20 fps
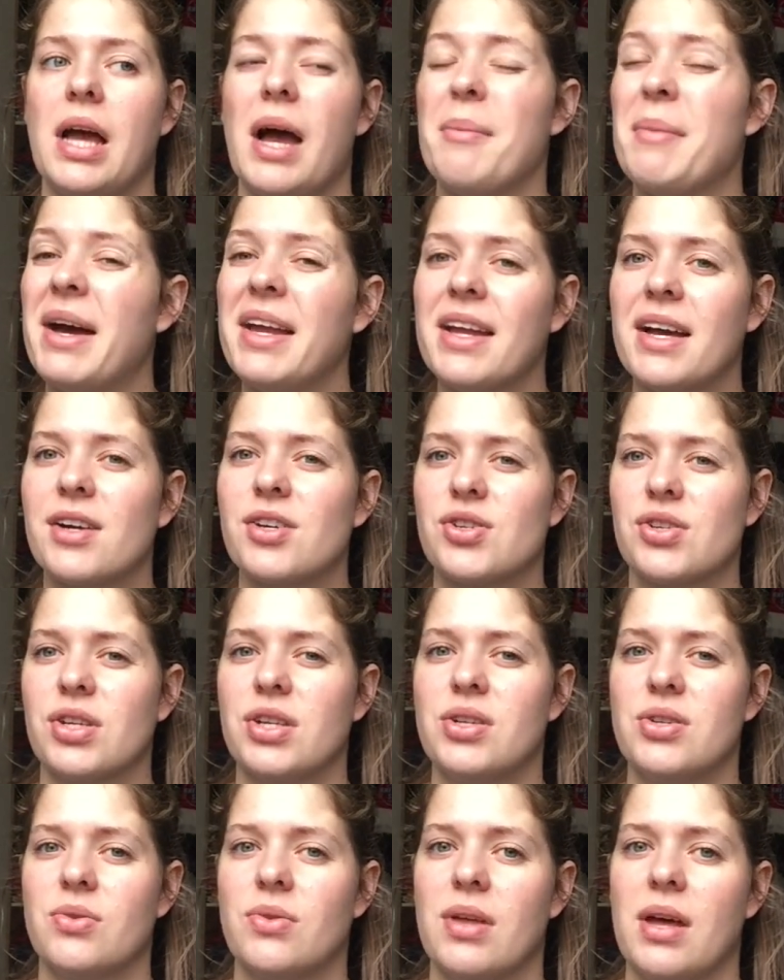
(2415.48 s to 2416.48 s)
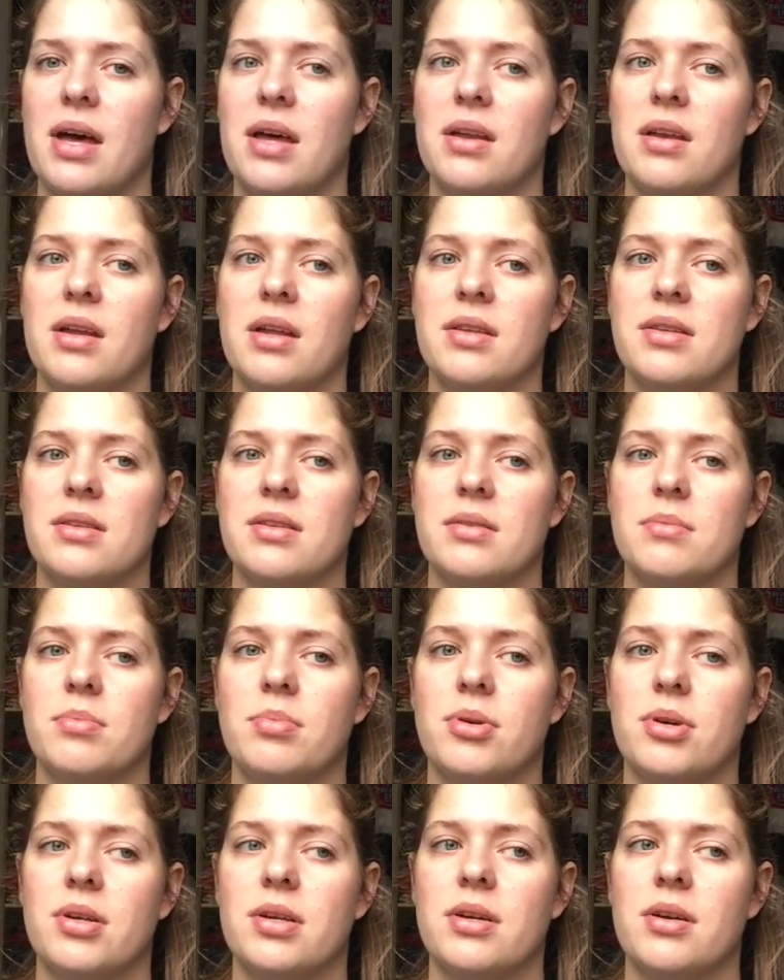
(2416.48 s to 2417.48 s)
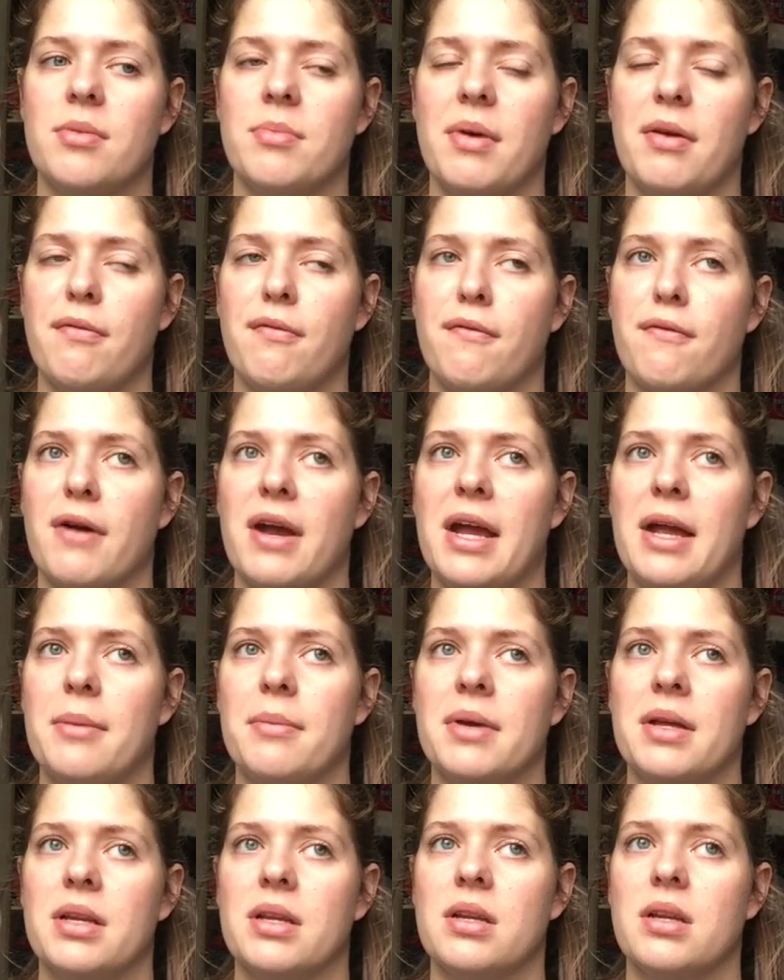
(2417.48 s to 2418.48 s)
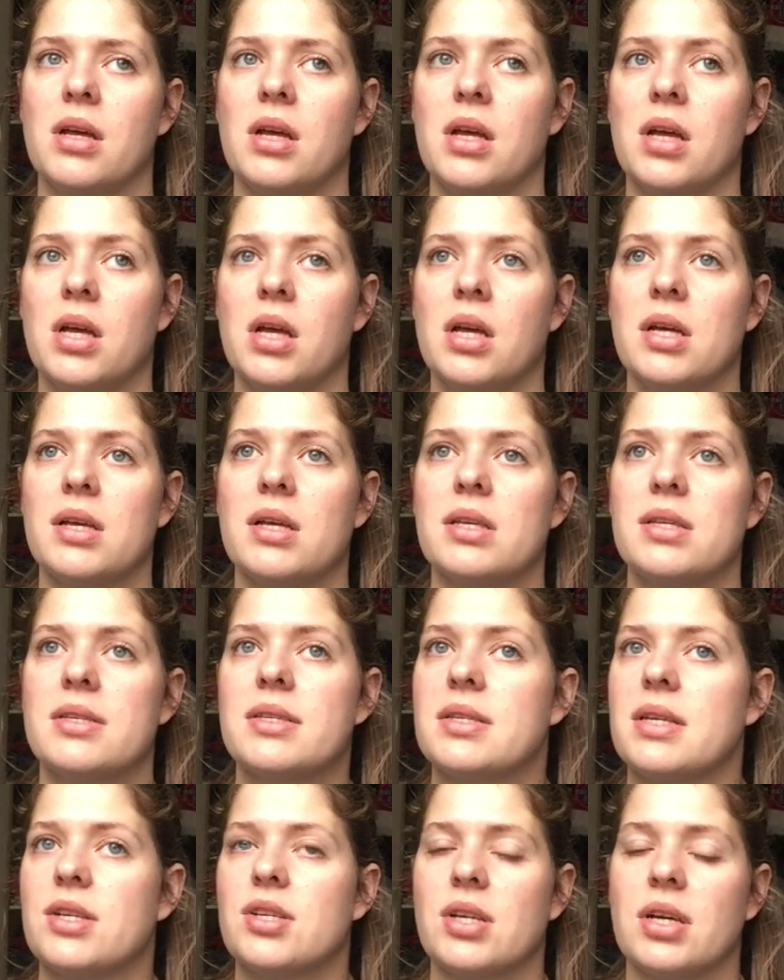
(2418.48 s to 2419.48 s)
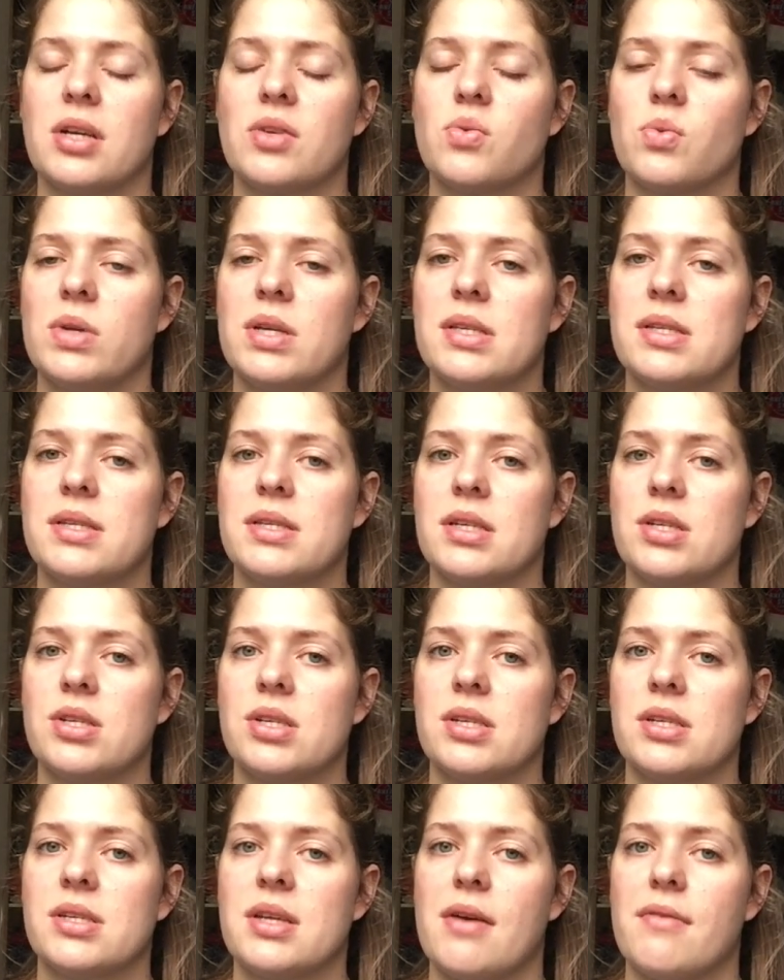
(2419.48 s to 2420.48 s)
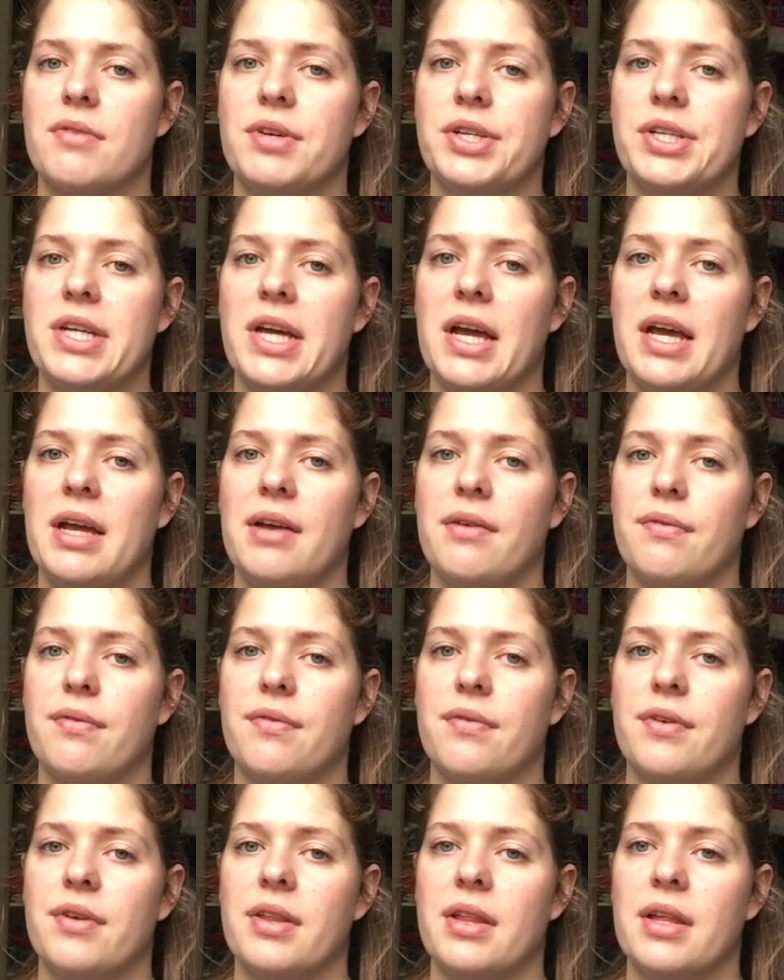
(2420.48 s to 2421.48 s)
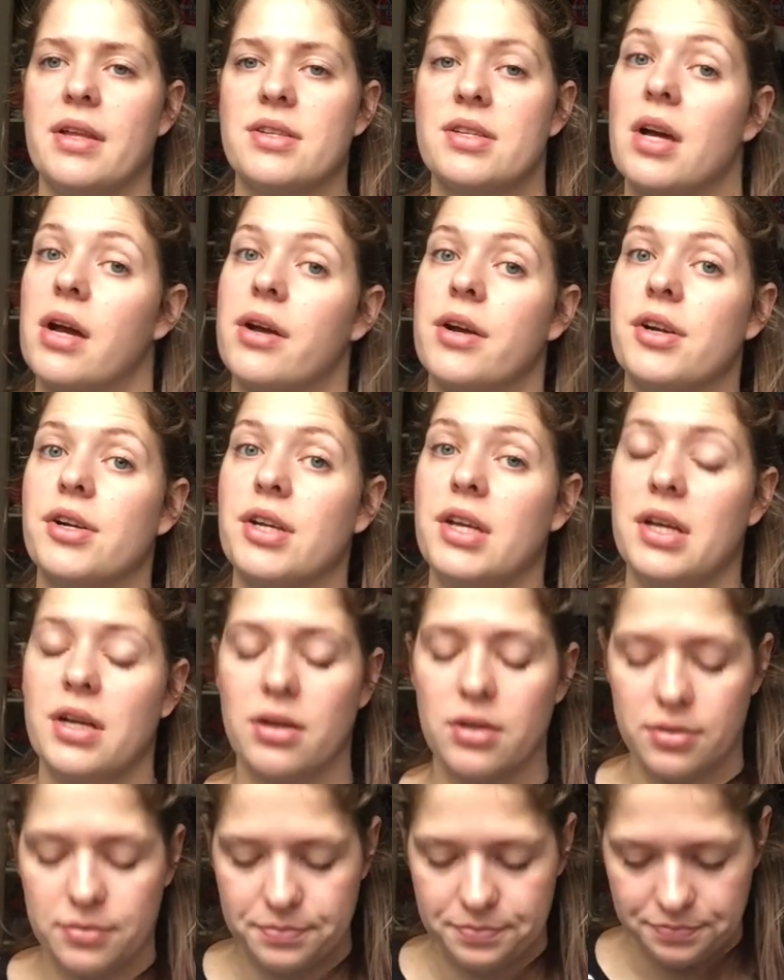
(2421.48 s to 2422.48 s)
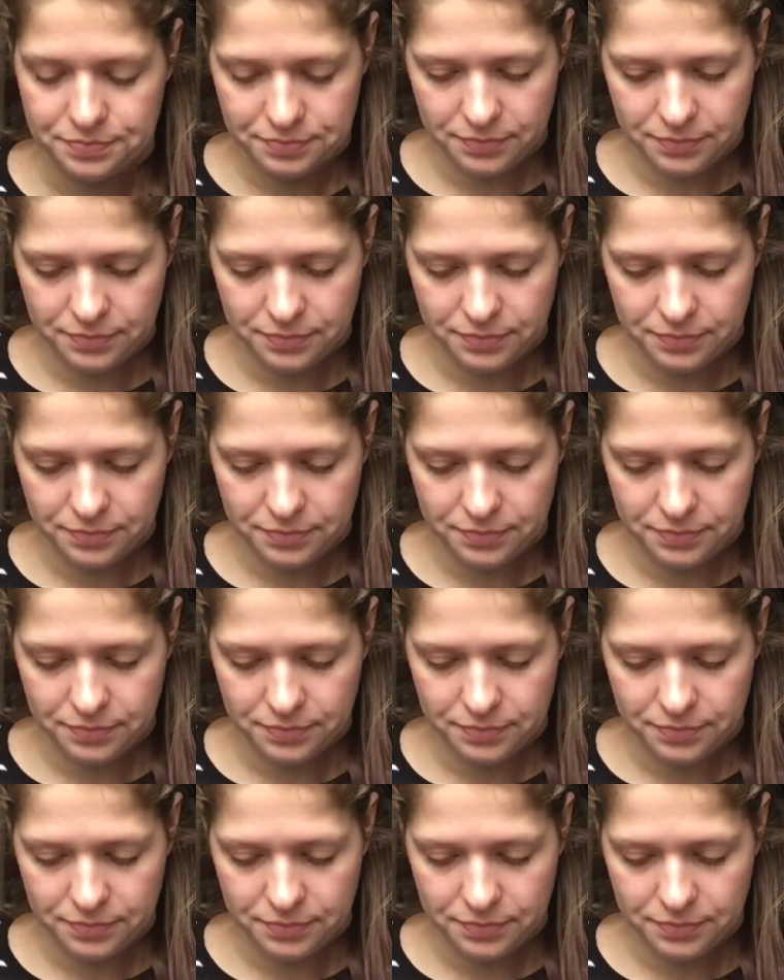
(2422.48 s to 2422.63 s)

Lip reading: I might actually do that and put it on my frame and stitch like 20 stitches every day for the entire year.